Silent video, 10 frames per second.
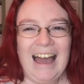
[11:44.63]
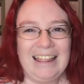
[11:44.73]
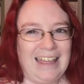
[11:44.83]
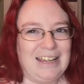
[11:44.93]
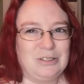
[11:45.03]

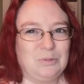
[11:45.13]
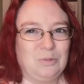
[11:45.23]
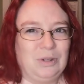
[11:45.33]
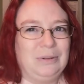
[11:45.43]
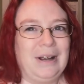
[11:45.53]
I liked
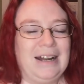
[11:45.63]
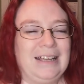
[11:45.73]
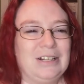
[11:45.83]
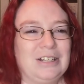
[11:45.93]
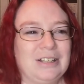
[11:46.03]

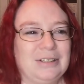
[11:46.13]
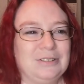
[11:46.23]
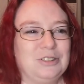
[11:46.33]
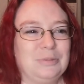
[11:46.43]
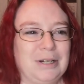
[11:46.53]
rewriting it a
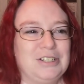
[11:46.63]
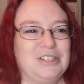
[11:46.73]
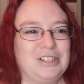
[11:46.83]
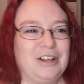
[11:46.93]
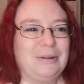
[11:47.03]
little too
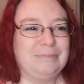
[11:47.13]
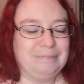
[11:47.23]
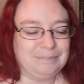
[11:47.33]
much. I